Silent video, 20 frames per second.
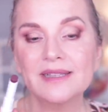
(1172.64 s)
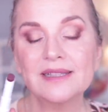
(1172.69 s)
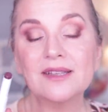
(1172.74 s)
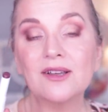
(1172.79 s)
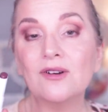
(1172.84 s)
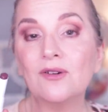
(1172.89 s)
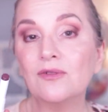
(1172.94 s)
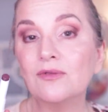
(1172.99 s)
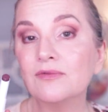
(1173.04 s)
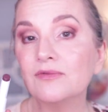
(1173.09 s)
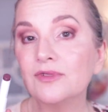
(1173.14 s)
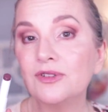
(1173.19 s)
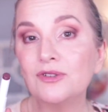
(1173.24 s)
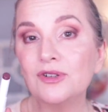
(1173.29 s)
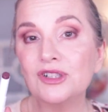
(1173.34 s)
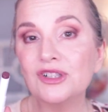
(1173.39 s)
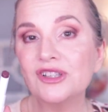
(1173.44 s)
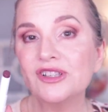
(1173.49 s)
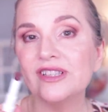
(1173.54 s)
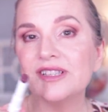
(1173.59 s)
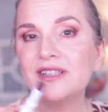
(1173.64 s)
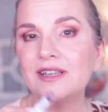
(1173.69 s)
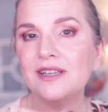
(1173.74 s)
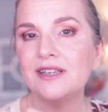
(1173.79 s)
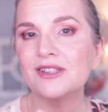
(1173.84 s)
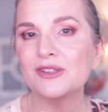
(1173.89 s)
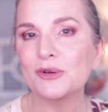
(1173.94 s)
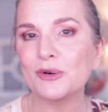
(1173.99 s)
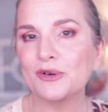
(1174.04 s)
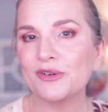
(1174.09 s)
So you can just
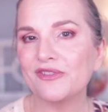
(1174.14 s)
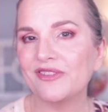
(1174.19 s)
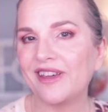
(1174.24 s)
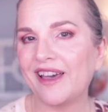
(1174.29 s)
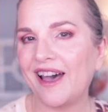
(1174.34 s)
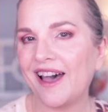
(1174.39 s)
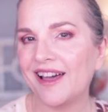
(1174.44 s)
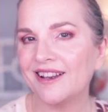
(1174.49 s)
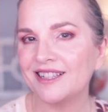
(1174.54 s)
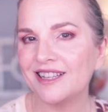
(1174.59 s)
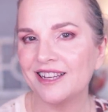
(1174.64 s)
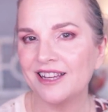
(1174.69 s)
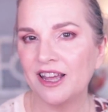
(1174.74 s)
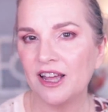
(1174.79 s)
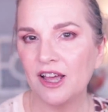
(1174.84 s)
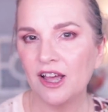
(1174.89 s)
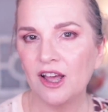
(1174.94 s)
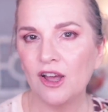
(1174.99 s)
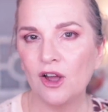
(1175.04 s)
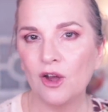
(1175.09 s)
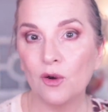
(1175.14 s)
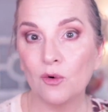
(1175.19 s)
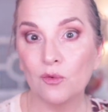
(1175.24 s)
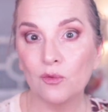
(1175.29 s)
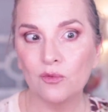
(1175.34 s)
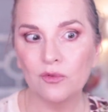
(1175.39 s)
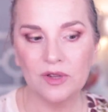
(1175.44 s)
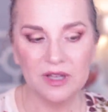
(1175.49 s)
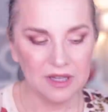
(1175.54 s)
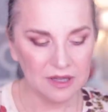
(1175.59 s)
see sort of that
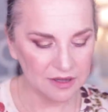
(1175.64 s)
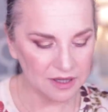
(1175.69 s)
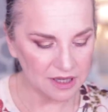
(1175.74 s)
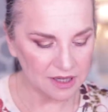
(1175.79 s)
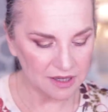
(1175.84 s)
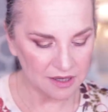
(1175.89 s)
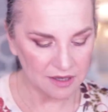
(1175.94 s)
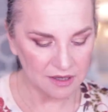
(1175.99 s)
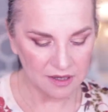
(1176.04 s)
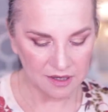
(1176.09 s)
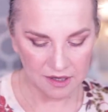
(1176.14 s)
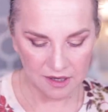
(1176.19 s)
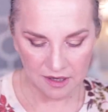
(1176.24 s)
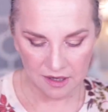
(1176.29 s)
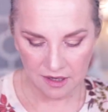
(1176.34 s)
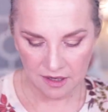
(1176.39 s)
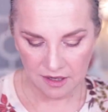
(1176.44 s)
really